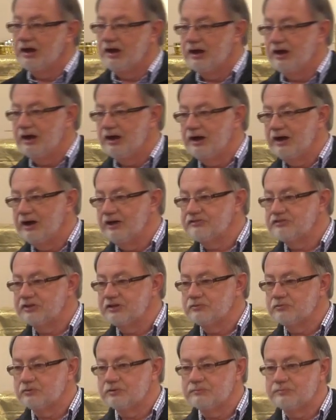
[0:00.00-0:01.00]
Uh, I
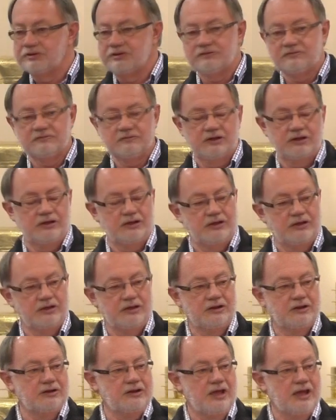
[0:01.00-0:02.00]
think will be uh,
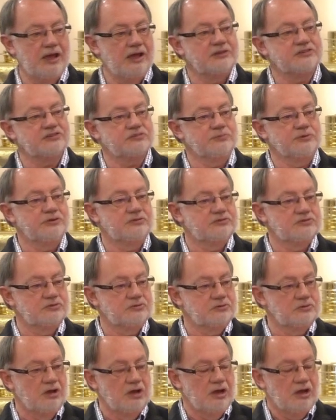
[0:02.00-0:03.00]
an enhancement
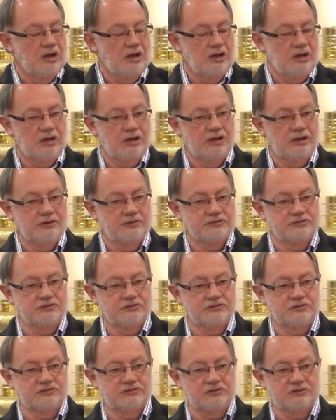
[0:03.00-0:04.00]
to uh,
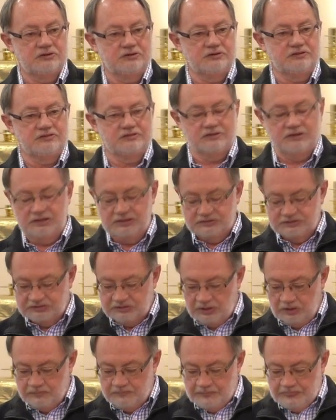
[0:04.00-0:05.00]
to the church. And
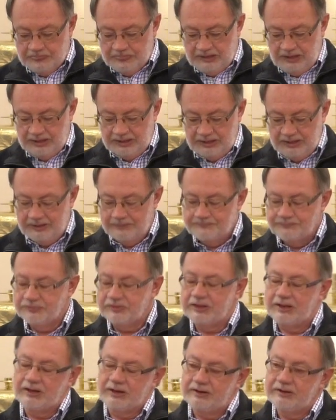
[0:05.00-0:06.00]
so um,
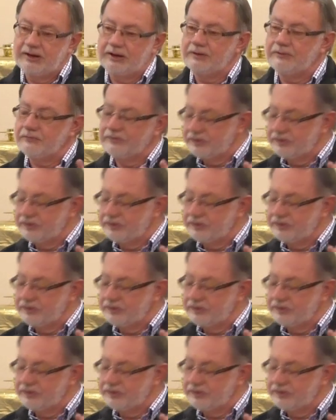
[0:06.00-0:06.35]
now, now